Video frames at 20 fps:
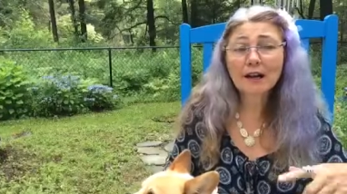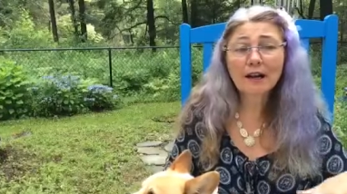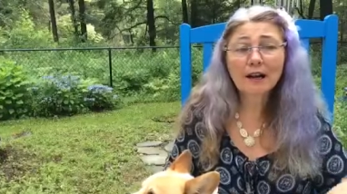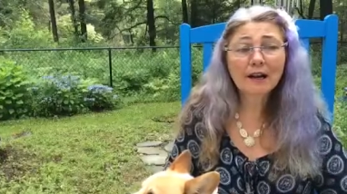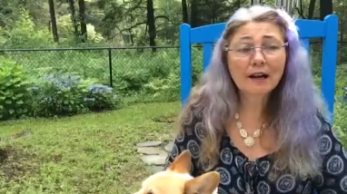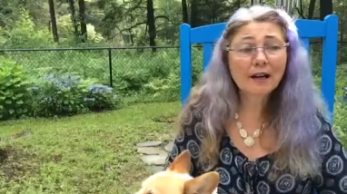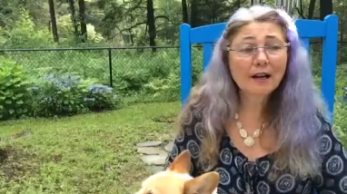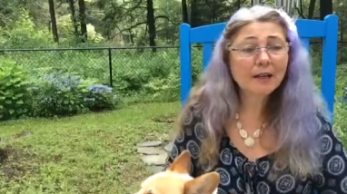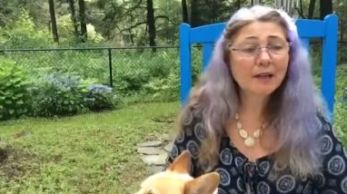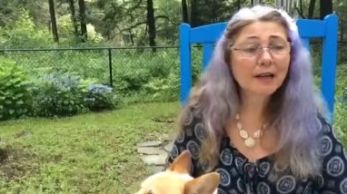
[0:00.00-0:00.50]

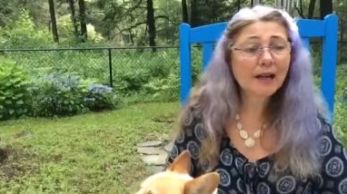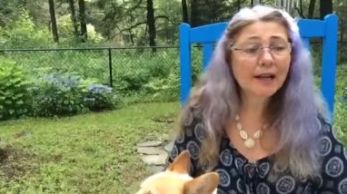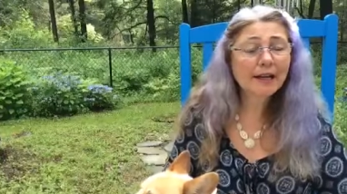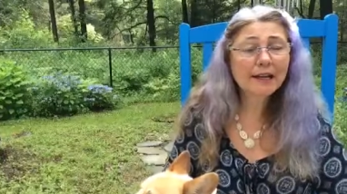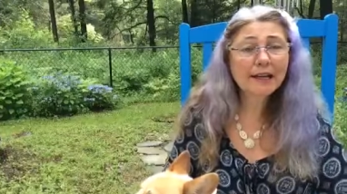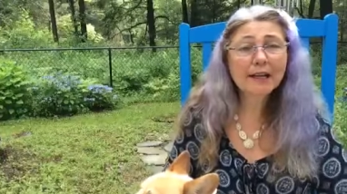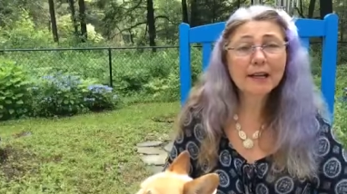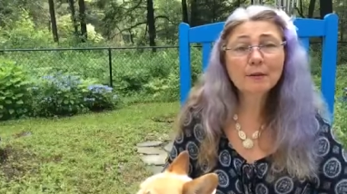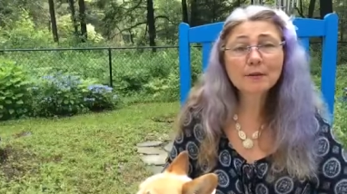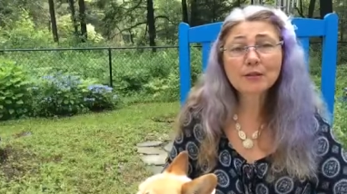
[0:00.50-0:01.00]

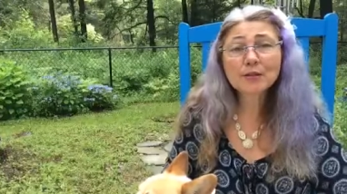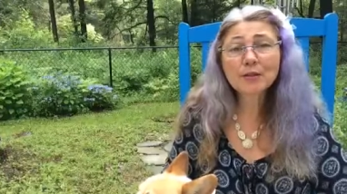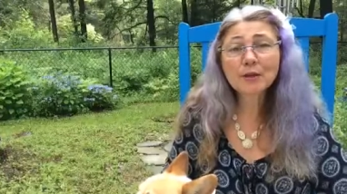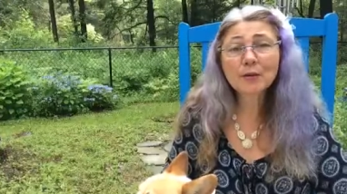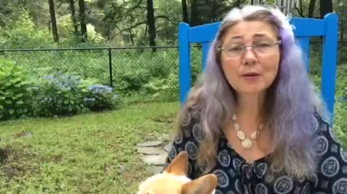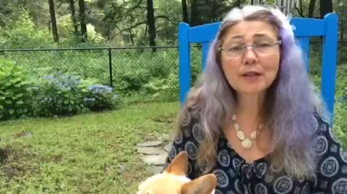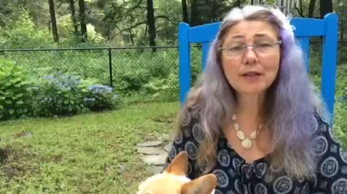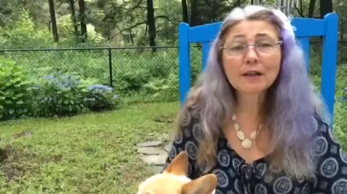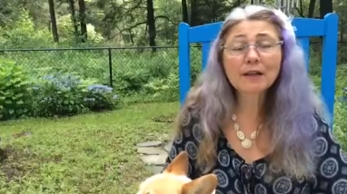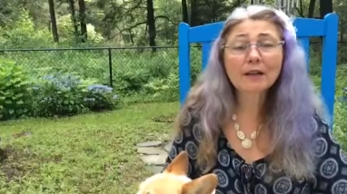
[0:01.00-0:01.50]
kind of
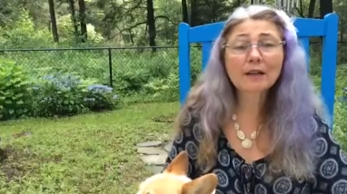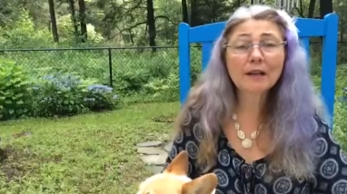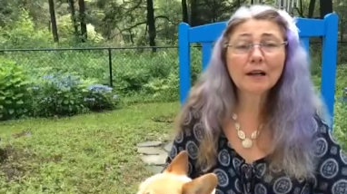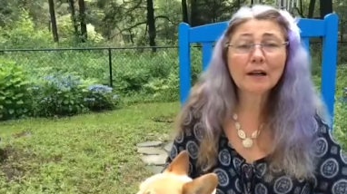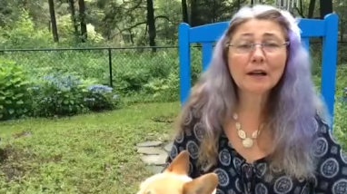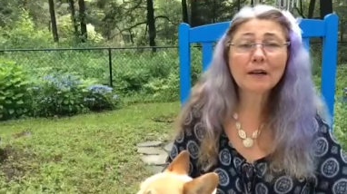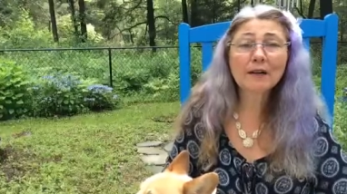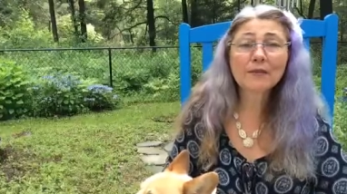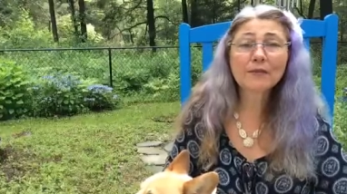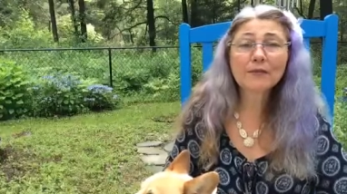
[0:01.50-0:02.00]
hamster wheel
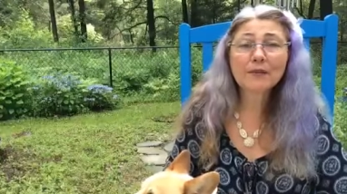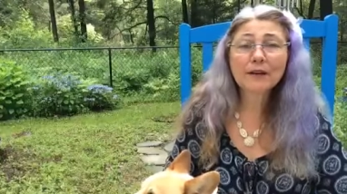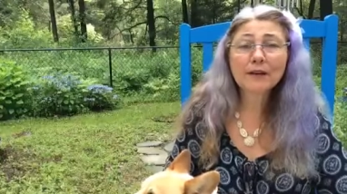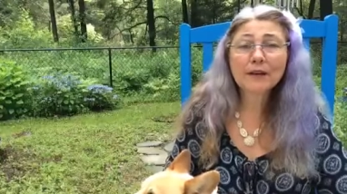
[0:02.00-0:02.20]
of